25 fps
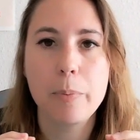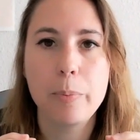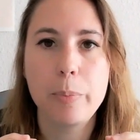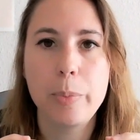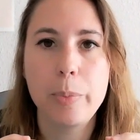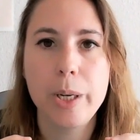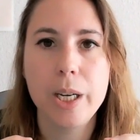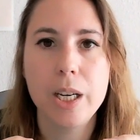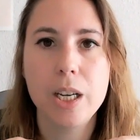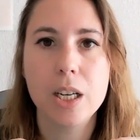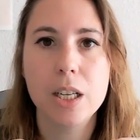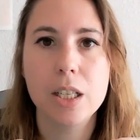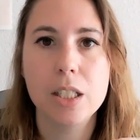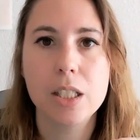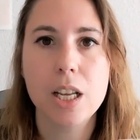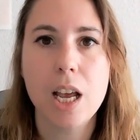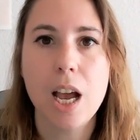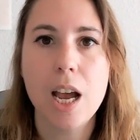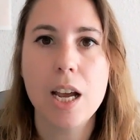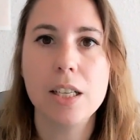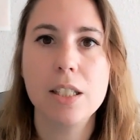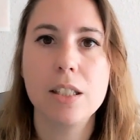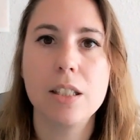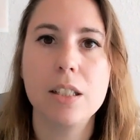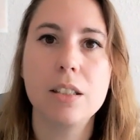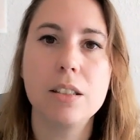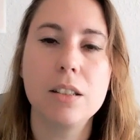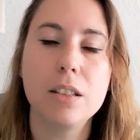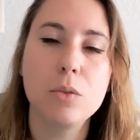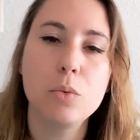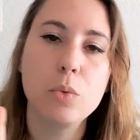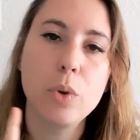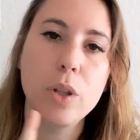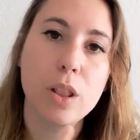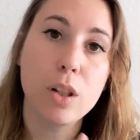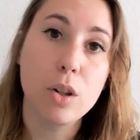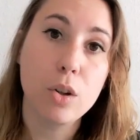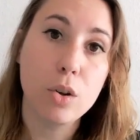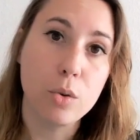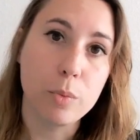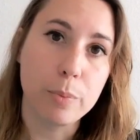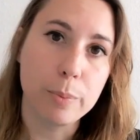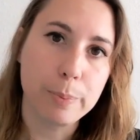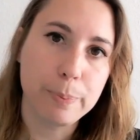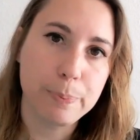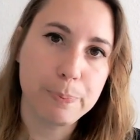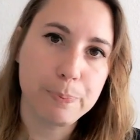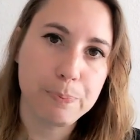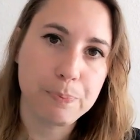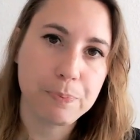because I started with
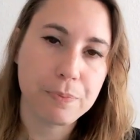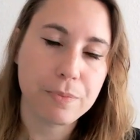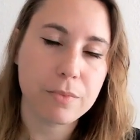Loom,